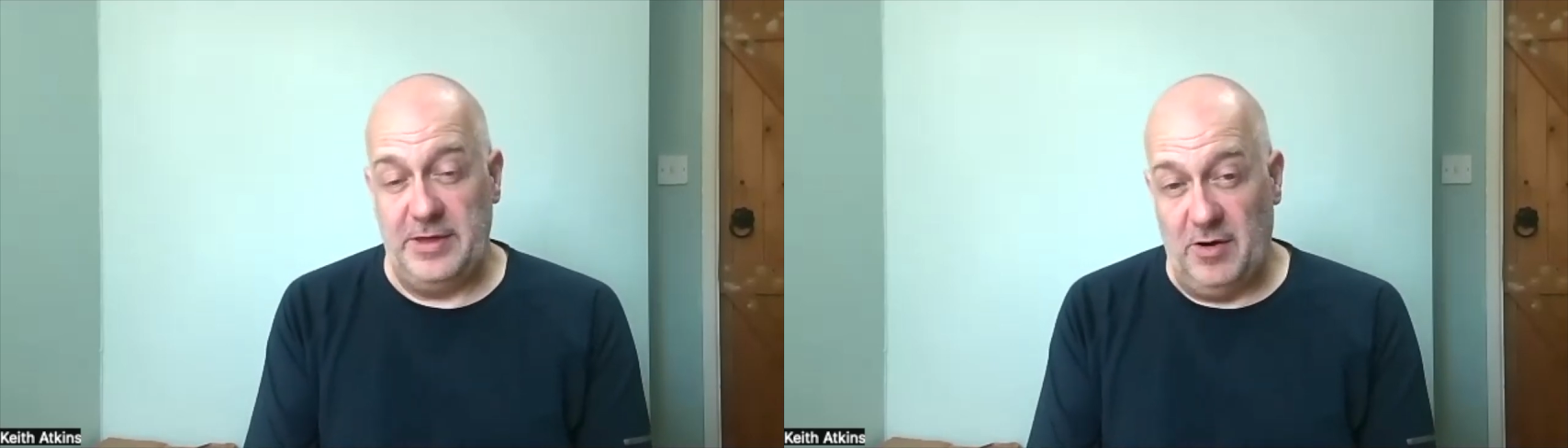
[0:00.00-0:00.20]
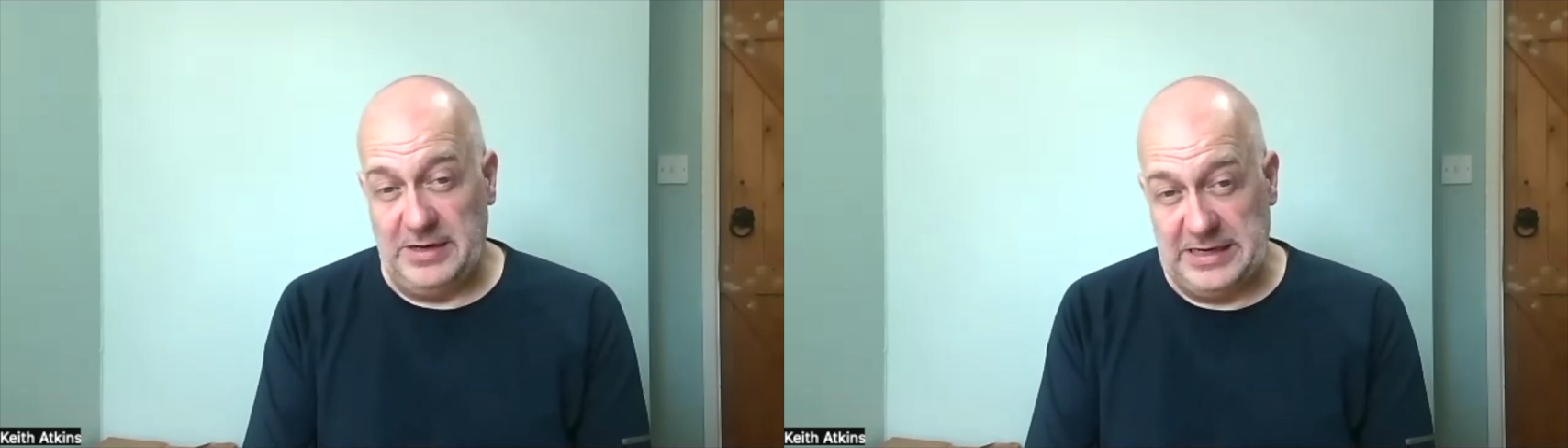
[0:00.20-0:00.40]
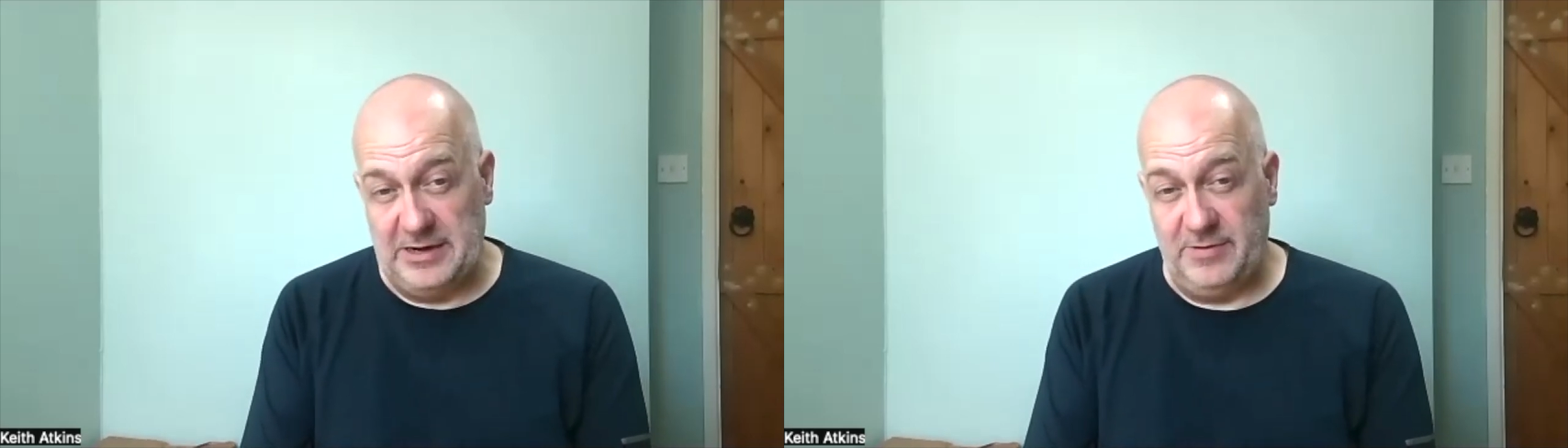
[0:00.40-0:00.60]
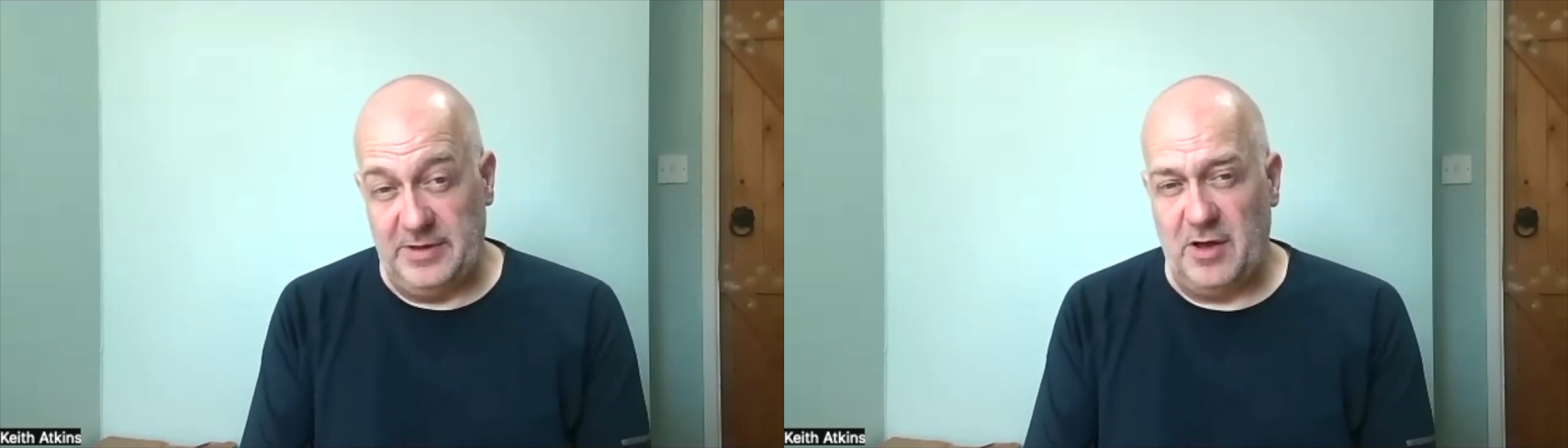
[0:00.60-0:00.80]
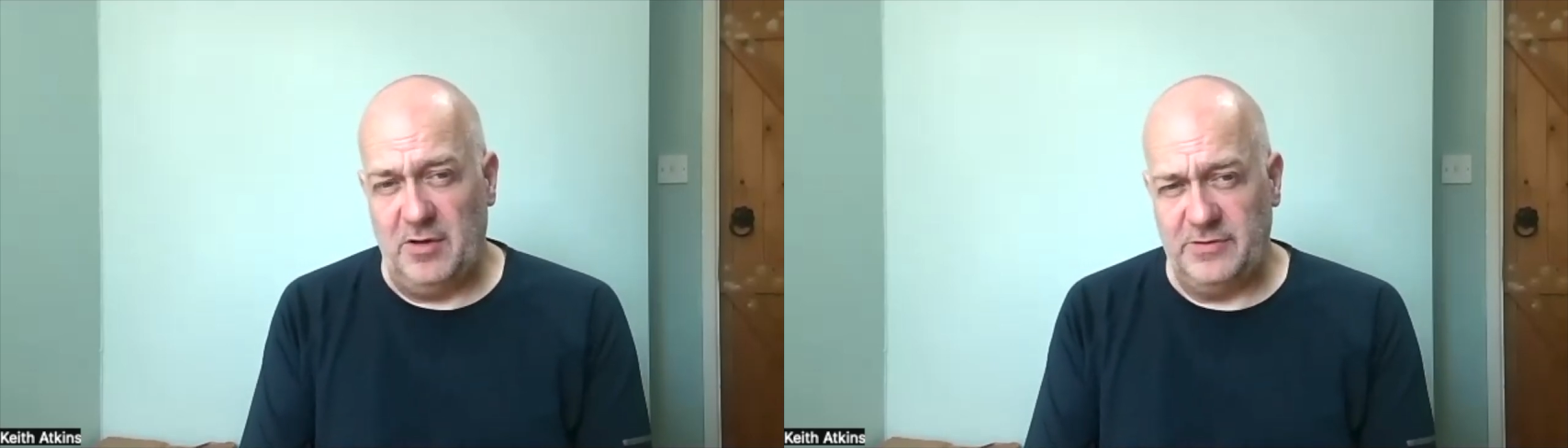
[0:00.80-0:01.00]
the idea and
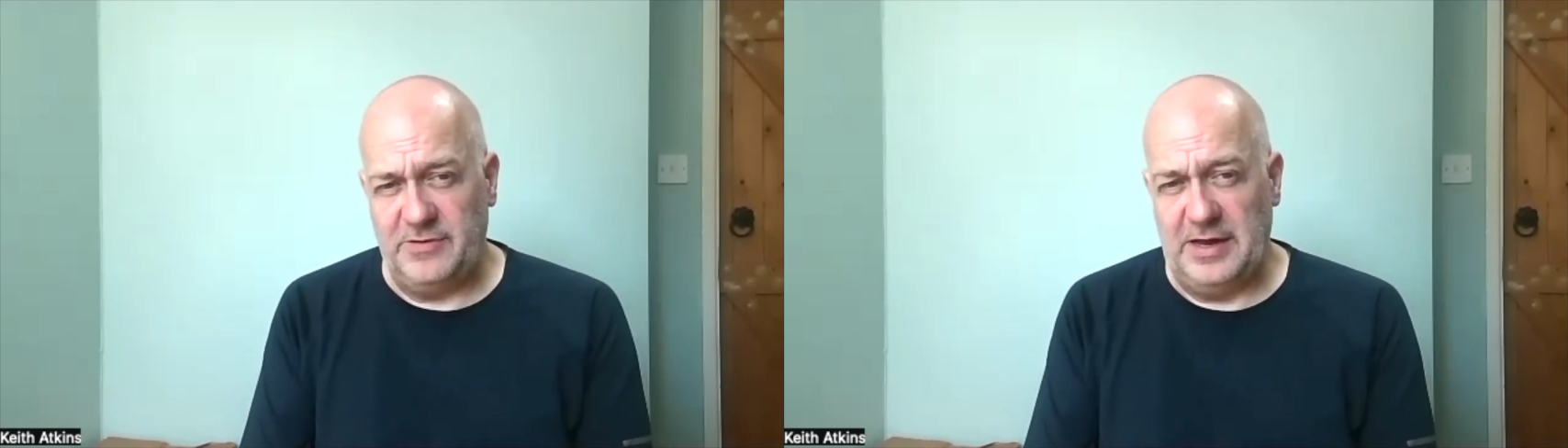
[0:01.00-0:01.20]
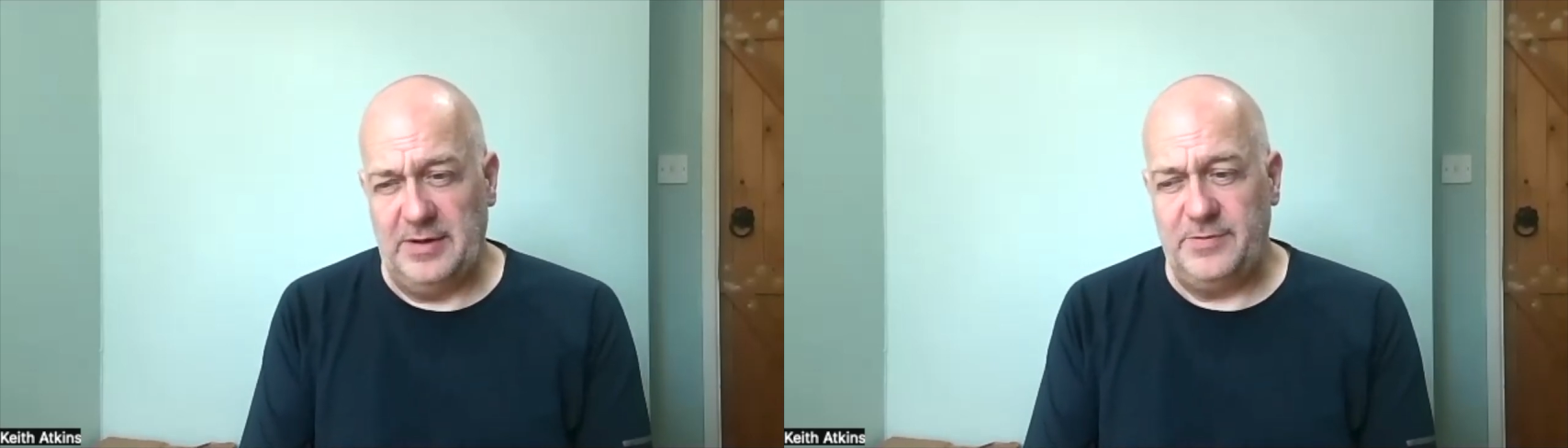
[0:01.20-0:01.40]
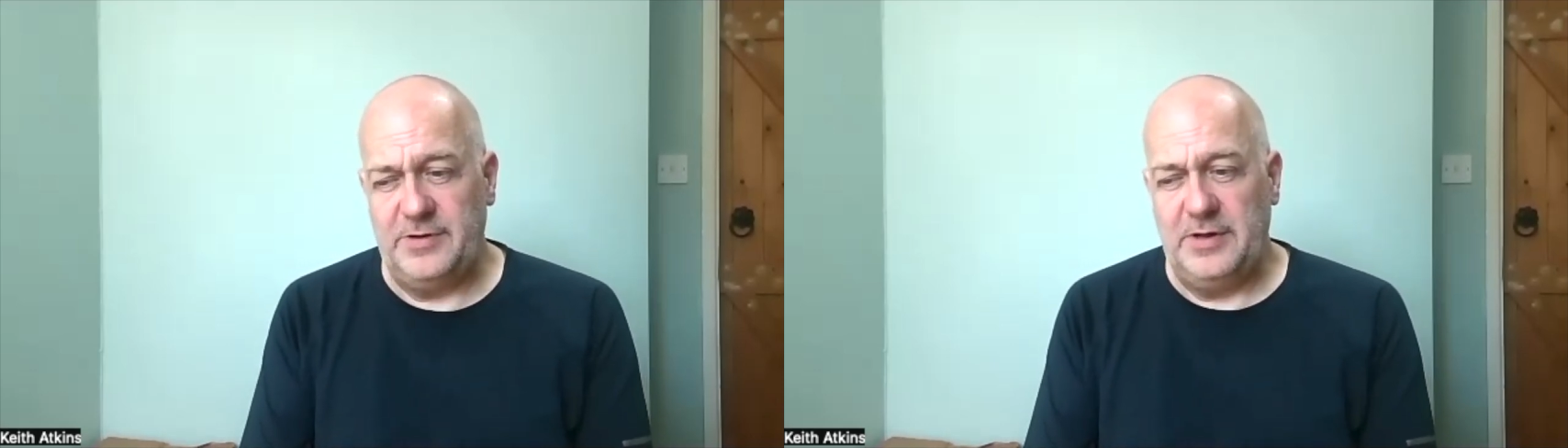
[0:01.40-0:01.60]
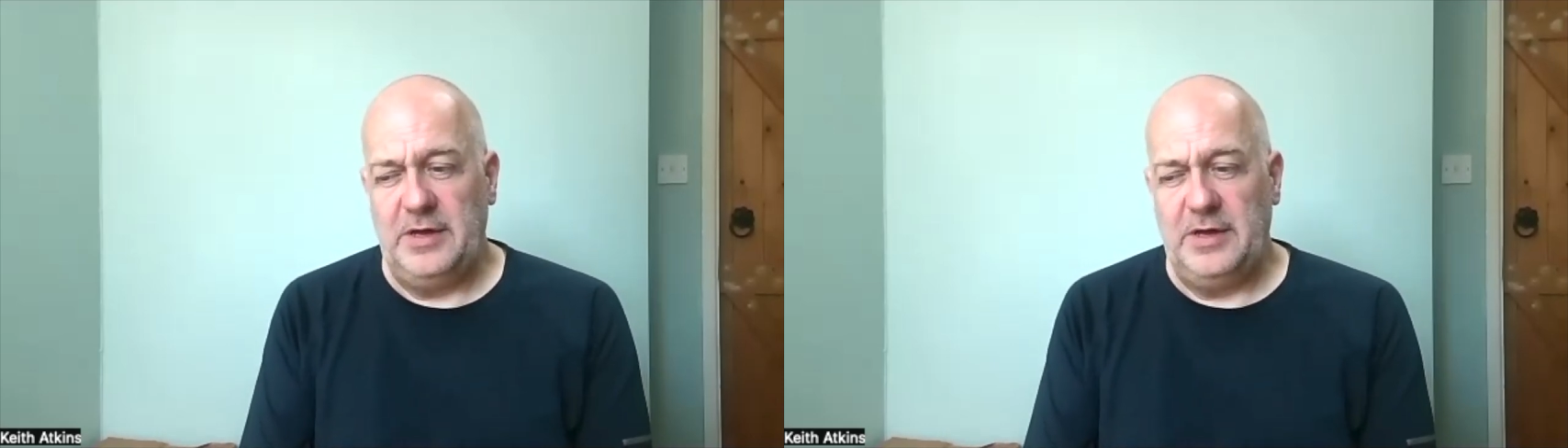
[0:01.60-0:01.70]
the concept,